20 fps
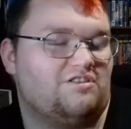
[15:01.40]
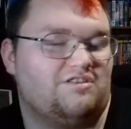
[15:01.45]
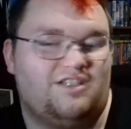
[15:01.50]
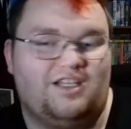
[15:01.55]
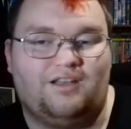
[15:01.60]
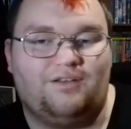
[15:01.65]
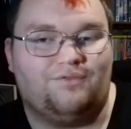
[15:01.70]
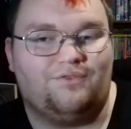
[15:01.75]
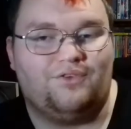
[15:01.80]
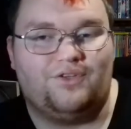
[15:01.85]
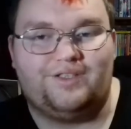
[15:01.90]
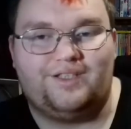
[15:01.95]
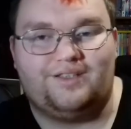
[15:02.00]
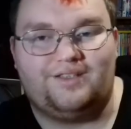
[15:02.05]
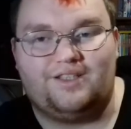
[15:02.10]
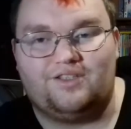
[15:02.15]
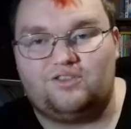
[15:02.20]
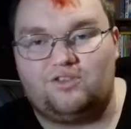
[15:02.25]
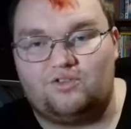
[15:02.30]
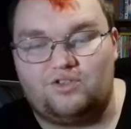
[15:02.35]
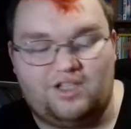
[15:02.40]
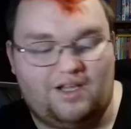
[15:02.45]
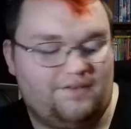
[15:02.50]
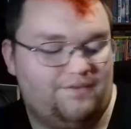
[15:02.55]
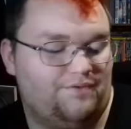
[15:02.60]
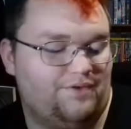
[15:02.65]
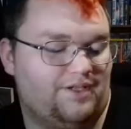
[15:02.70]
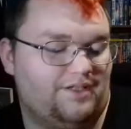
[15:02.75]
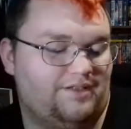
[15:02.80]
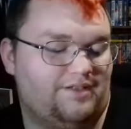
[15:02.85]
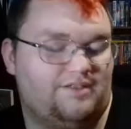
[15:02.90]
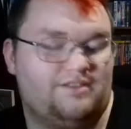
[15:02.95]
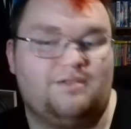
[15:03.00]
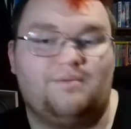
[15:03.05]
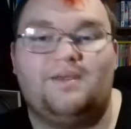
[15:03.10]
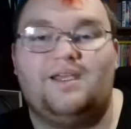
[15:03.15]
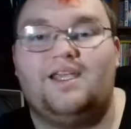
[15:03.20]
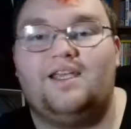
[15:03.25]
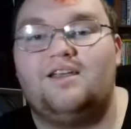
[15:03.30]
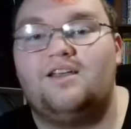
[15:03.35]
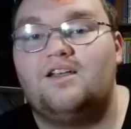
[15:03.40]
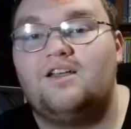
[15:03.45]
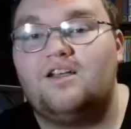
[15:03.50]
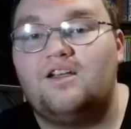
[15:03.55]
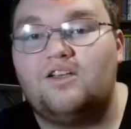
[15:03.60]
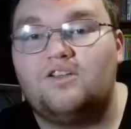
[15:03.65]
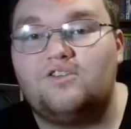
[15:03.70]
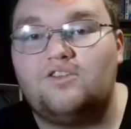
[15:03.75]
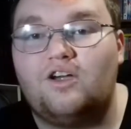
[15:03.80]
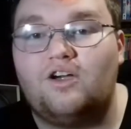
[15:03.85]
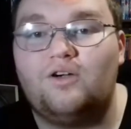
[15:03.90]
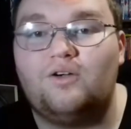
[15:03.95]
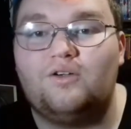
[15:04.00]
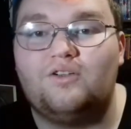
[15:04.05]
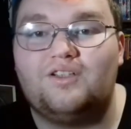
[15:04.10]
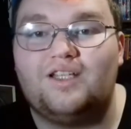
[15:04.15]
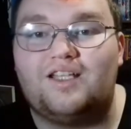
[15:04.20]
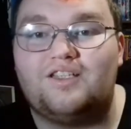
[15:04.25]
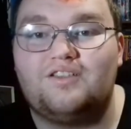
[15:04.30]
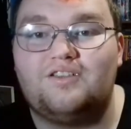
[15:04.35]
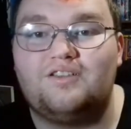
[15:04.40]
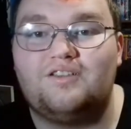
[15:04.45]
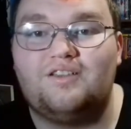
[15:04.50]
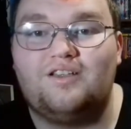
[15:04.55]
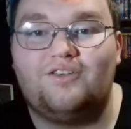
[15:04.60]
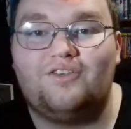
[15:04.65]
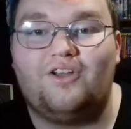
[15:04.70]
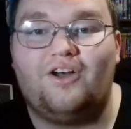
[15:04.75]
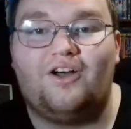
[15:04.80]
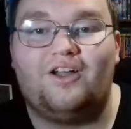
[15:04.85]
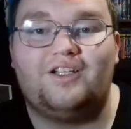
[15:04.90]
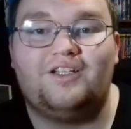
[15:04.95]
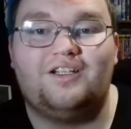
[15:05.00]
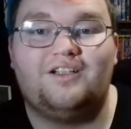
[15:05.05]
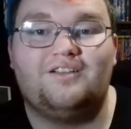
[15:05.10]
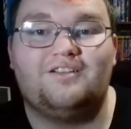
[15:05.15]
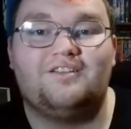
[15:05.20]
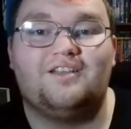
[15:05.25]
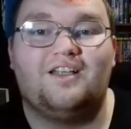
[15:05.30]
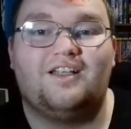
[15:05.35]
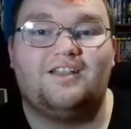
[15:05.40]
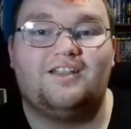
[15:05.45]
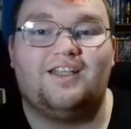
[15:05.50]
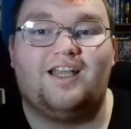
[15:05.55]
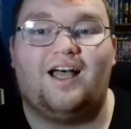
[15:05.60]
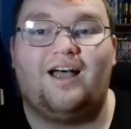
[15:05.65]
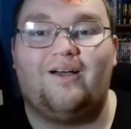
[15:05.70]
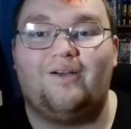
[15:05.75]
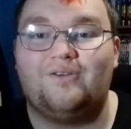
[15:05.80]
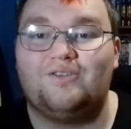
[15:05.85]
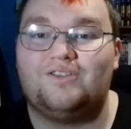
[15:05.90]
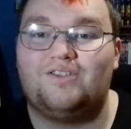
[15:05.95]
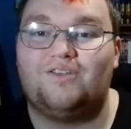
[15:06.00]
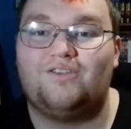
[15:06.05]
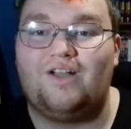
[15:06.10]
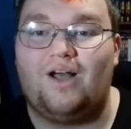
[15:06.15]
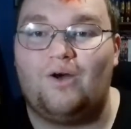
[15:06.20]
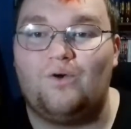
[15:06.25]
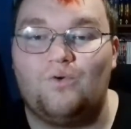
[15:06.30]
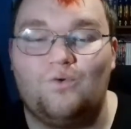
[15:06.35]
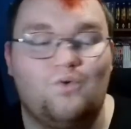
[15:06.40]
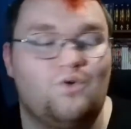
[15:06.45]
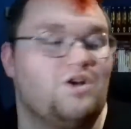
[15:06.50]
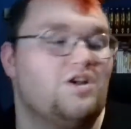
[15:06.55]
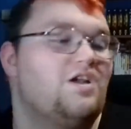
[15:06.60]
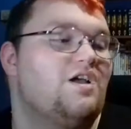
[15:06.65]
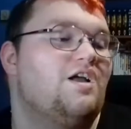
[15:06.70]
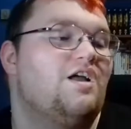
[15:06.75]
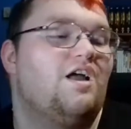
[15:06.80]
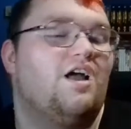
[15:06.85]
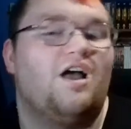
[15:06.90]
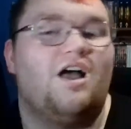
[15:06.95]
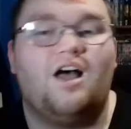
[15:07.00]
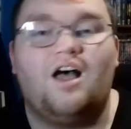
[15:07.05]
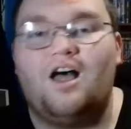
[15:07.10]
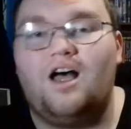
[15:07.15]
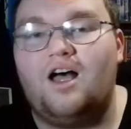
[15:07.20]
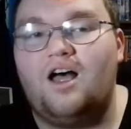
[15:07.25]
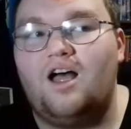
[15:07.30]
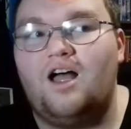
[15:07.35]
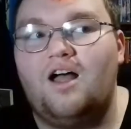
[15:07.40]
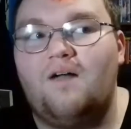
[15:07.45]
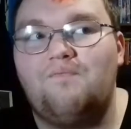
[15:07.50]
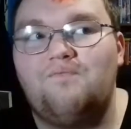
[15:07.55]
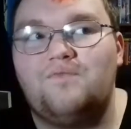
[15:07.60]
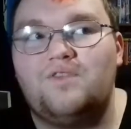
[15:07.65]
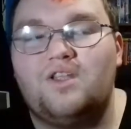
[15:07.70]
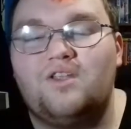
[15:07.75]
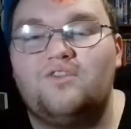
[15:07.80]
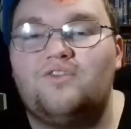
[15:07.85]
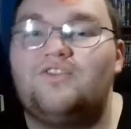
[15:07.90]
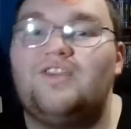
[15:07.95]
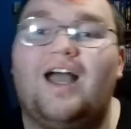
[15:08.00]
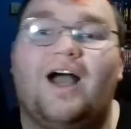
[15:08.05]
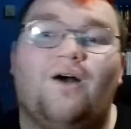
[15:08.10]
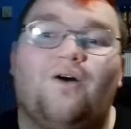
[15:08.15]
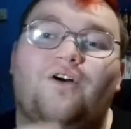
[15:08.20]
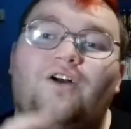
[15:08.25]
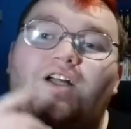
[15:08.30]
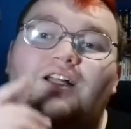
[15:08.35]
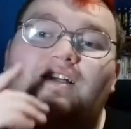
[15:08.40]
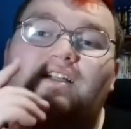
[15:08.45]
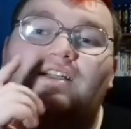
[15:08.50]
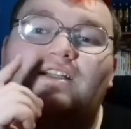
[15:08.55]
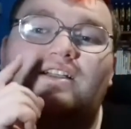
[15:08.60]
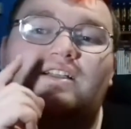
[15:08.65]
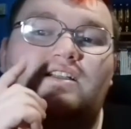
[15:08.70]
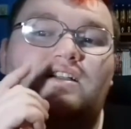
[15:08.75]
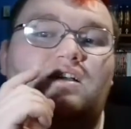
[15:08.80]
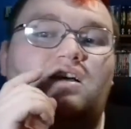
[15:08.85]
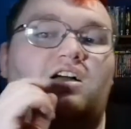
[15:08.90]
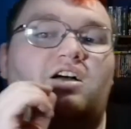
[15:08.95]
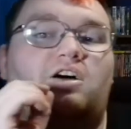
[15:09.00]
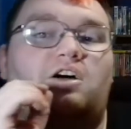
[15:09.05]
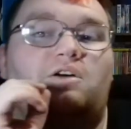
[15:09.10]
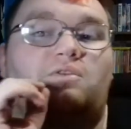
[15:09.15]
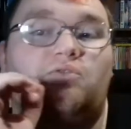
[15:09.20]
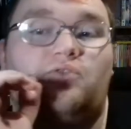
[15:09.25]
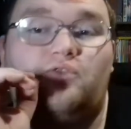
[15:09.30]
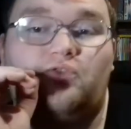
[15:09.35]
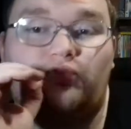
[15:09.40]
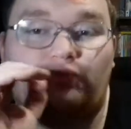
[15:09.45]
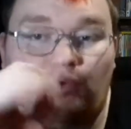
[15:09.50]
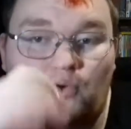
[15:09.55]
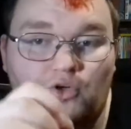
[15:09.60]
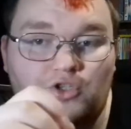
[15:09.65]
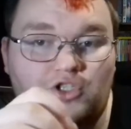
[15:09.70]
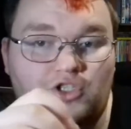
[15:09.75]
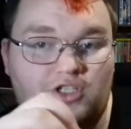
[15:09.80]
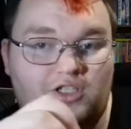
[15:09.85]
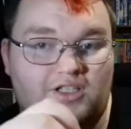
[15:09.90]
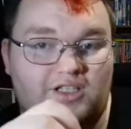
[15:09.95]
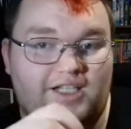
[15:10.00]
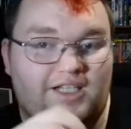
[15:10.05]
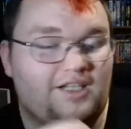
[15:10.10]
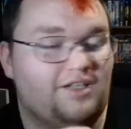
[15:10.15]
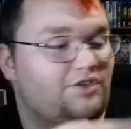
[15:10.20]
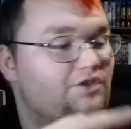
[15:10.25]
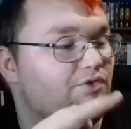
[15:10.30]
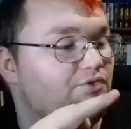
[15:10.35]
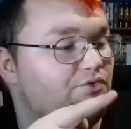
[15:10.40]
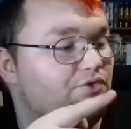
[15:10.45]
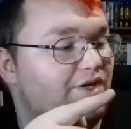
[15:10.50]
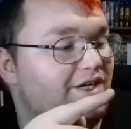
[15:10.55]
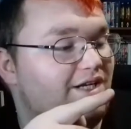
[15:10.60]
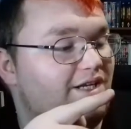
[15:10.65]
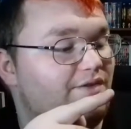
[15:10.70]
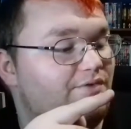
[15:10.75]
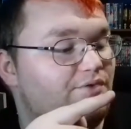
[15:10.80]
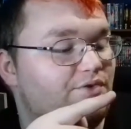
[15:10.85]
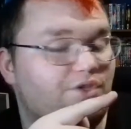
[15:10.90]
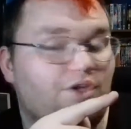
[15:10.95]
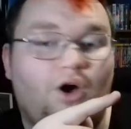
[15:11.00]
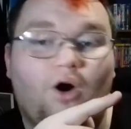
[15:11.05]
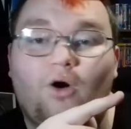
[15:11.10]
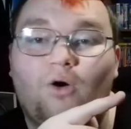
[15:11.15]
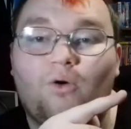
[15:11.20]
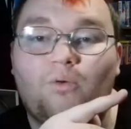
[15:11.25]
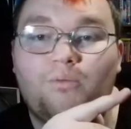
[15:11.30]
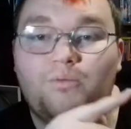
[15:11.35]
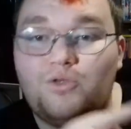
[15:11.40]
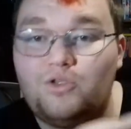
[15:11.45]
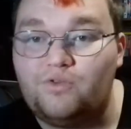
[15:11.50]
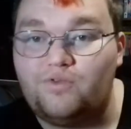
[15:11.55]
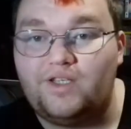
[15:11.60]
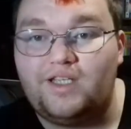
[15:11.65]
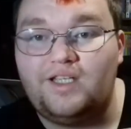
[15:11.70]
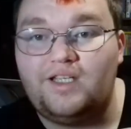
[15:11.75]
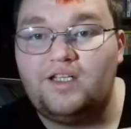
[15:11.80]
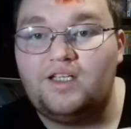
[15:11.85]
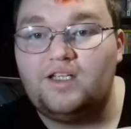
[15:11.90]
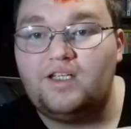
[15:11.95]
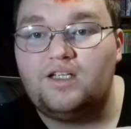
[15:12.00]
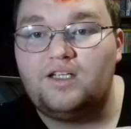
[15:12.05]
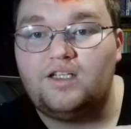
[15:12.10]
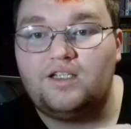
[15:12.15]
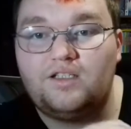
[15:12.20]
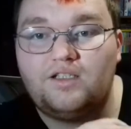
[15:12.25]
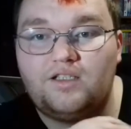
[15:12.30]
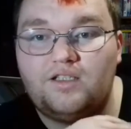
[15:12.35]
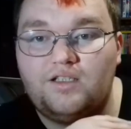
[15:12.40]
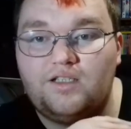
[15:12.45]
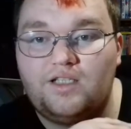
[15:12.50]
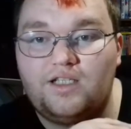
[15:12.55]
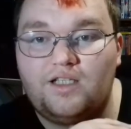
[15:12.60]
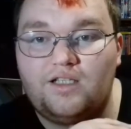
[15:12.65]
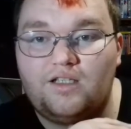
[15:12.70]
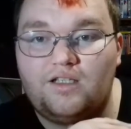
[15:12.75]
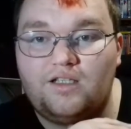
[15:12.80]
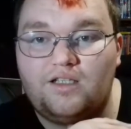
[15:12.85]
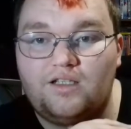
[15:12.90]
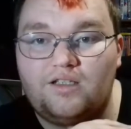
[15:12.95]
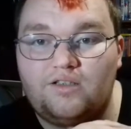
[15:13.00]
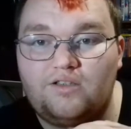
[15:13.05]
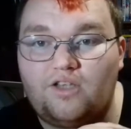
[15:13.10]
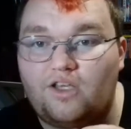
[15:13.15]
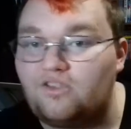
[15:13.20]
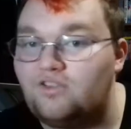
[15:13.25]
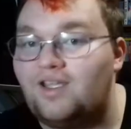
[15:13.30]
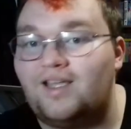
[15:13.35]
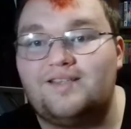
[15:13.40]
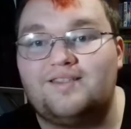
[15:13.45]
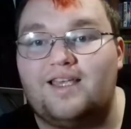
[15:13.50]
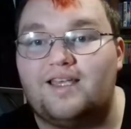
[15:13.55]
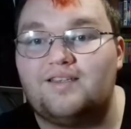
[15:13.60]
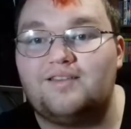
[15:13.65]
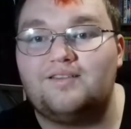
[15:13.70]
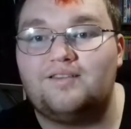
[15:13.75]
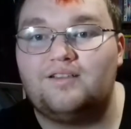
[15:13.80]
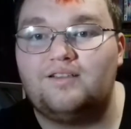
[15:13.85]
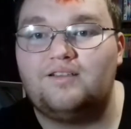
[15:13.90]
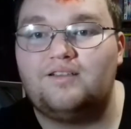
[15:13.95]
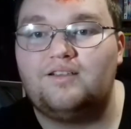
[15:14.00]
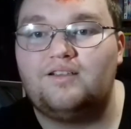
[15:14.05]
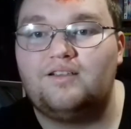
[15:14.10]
doesn't need the 3D disc, so she gave the 3D disc to me. So, Legend of the Guardians, The Owls of Ga'Hoole. Now, unfortunately, the 3D for the whole movie doesn't exist.